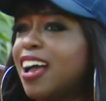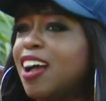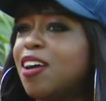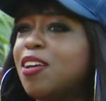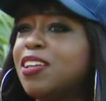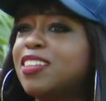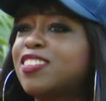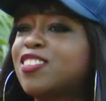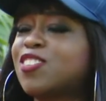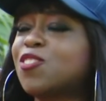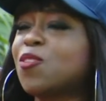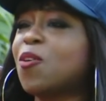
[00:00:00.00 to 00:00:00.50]

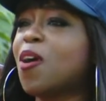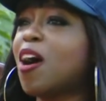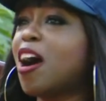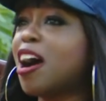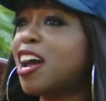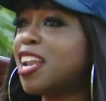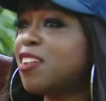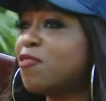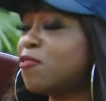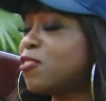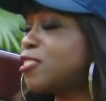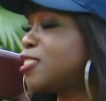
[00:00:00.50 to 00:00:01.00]
It's so
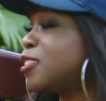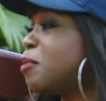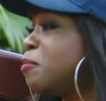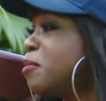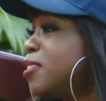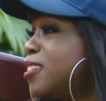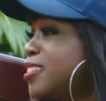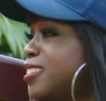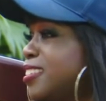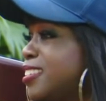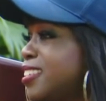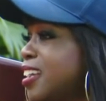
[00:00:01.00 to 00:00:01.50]
hard for
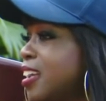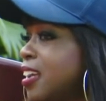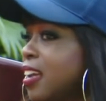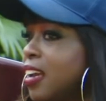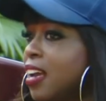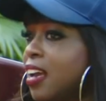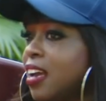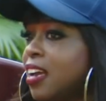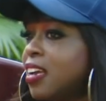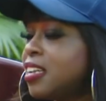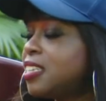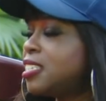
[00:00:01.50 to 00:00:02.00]
somebody to say,
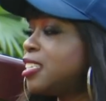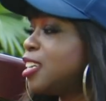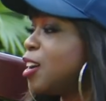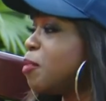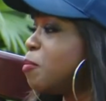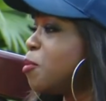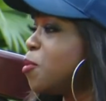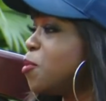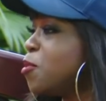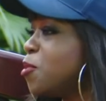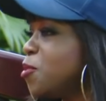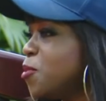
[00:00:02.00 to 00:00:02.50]
tell
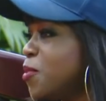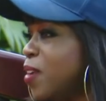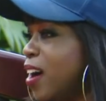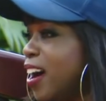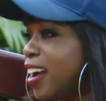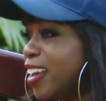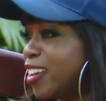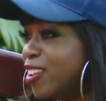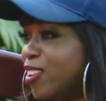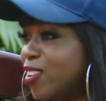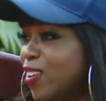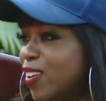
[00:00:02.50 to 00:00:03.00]
me who you
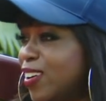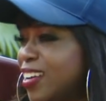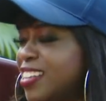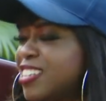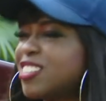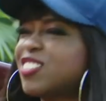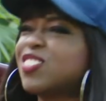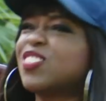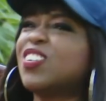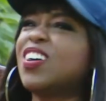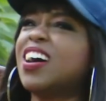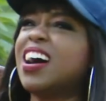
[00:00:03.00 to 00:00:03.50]
are, you know?
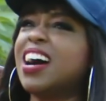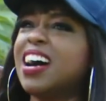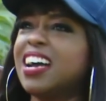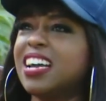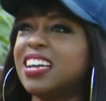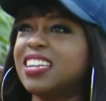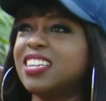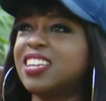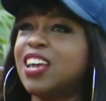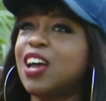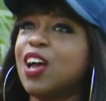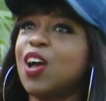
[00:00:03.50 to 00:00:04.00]
It's so
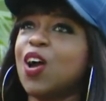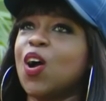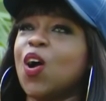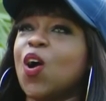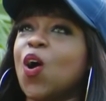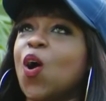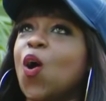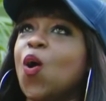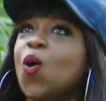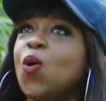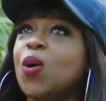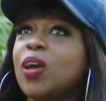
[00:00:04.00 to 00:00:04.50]
hard.
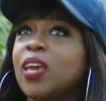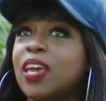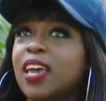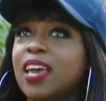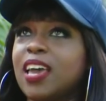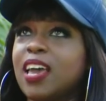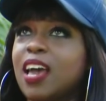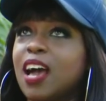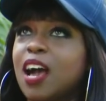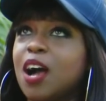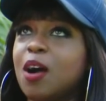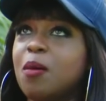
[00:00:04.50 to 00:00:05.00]

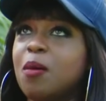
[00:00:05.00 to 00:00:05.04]
Okay,